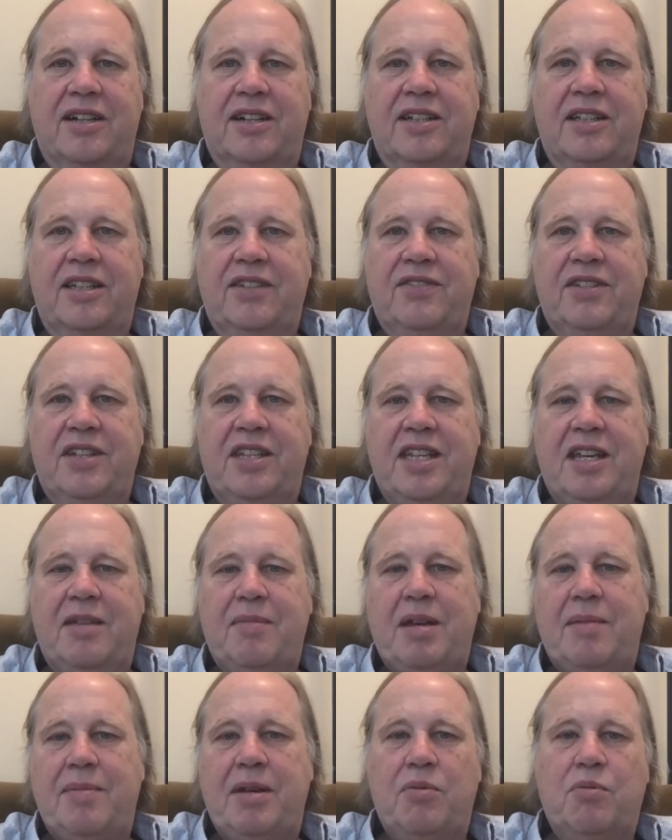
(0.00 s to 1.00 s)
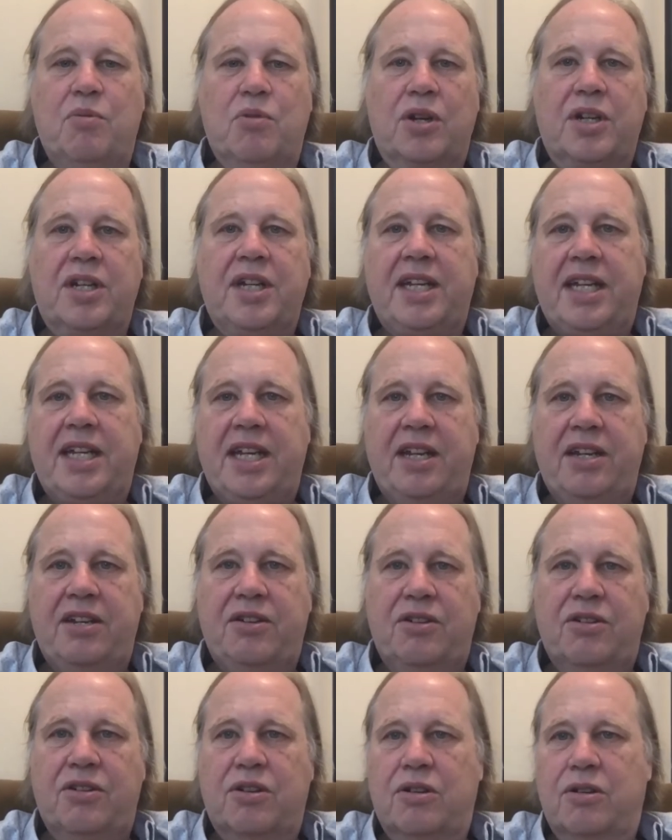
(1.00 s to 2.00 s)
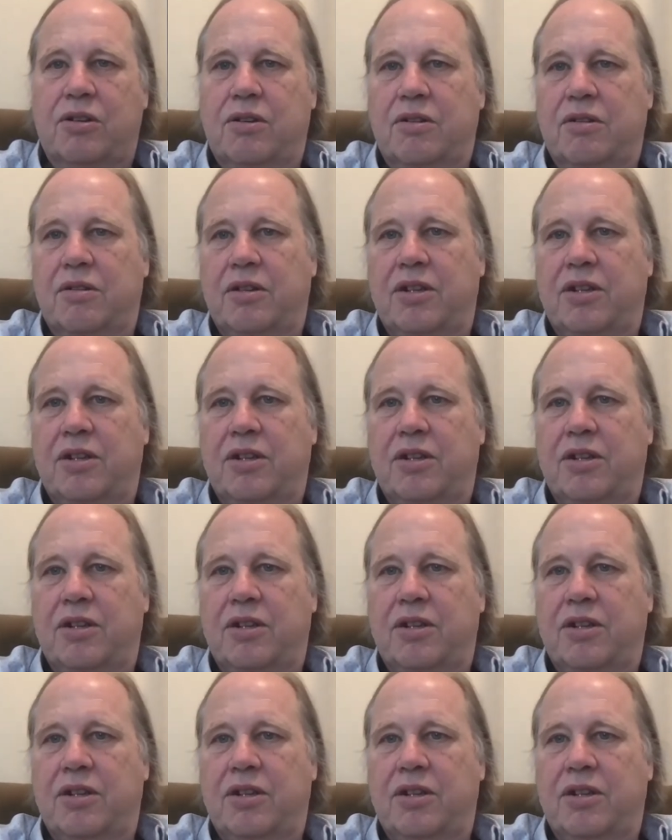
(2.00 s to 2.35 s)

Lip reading: Clifton, they may be working in your